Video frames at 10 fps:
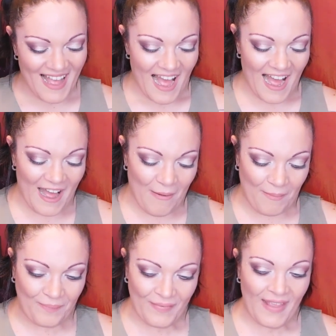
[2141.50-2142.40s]

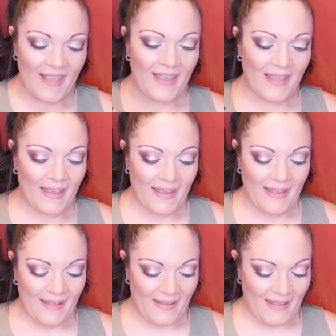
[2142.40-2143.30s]
I was getting
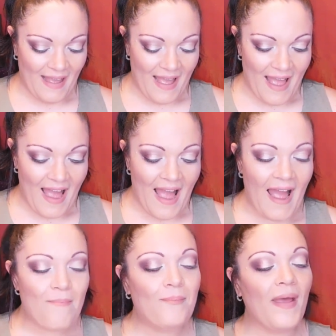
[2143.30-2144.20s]
excited for you. I'm not really that
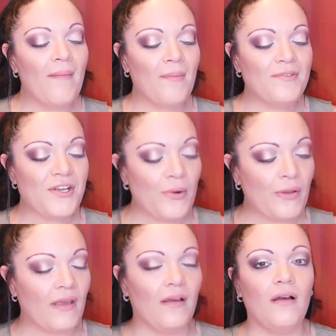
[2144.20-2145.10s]
excited. Babe, I'm
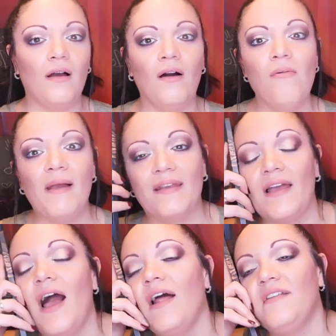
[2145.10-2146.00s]
joking. Oh my
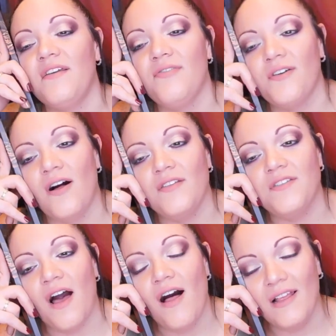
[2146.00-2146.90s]
God, difficult
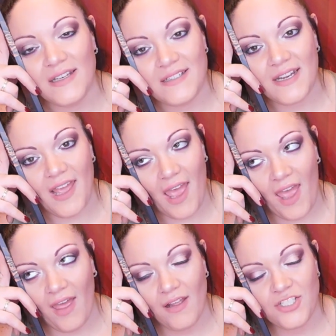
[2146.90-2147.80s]
Dolly
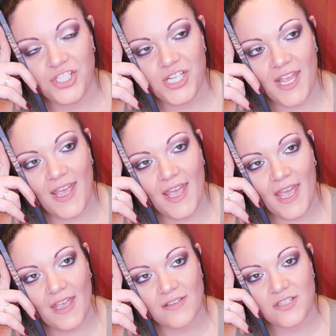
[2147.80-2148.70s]
today.
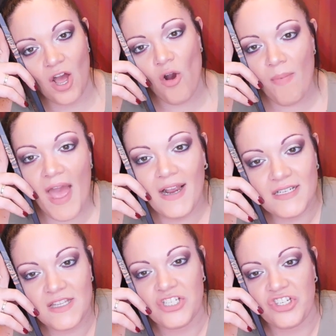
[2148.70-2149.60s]
Jeez, go back
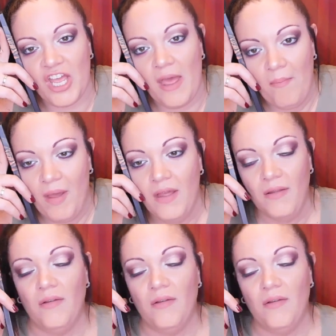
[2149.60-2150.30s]
to the gym.